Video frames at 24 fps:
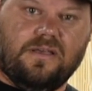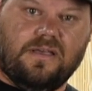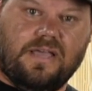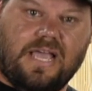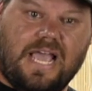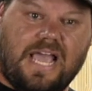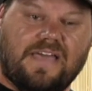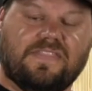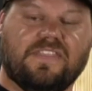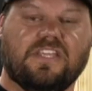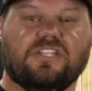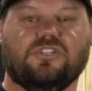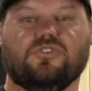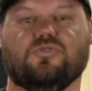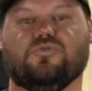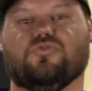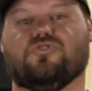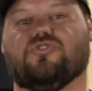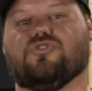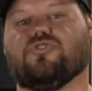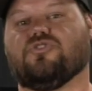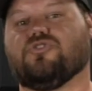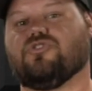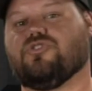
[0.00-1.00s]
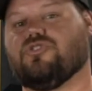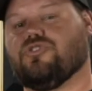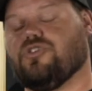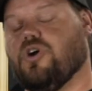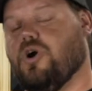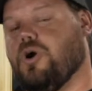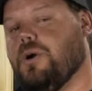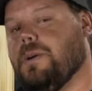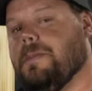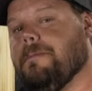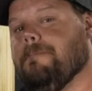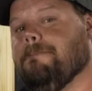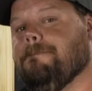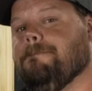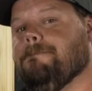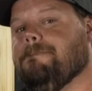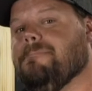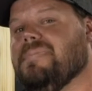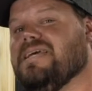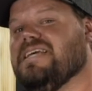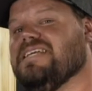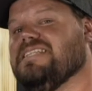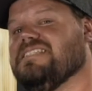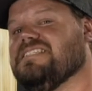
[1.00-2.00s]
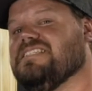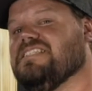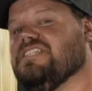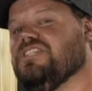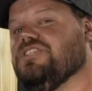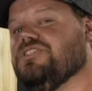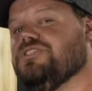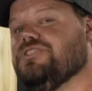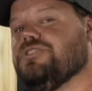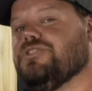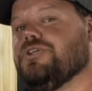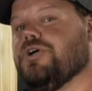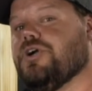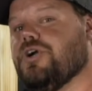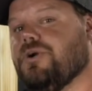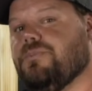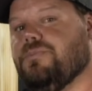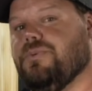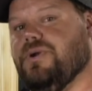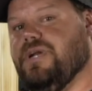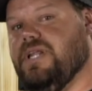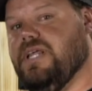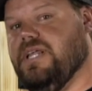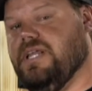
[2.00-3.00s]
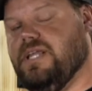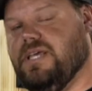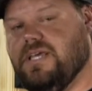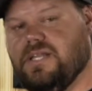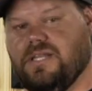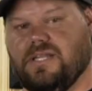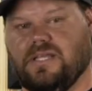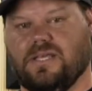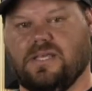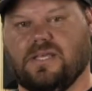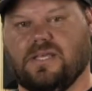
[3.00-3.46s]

And then you start misinterpreting it.